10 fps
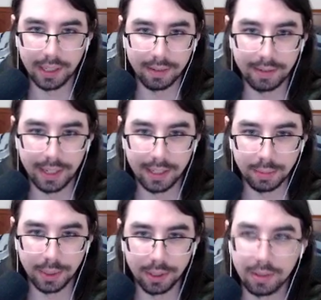
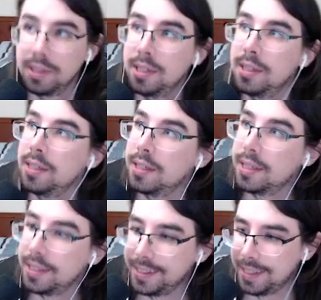available
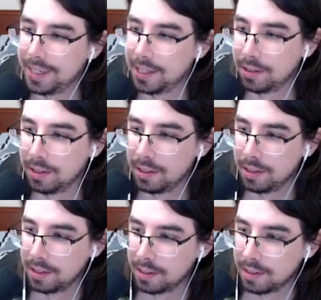here now.
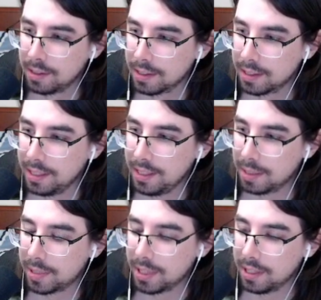
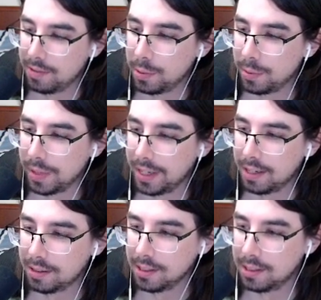Cleanup, thank you for the raid.
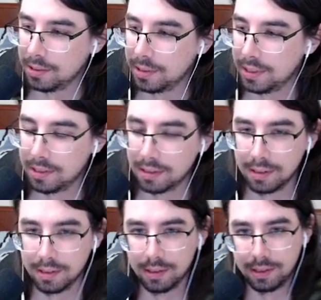How are you doing?
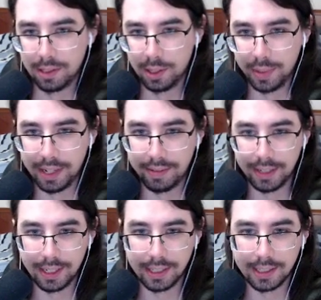Hope you're having
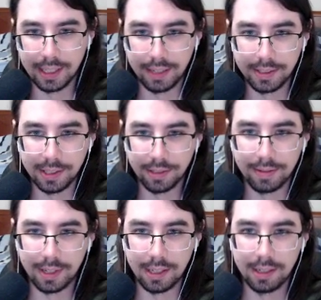a nice life so
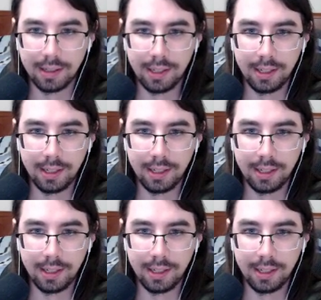far.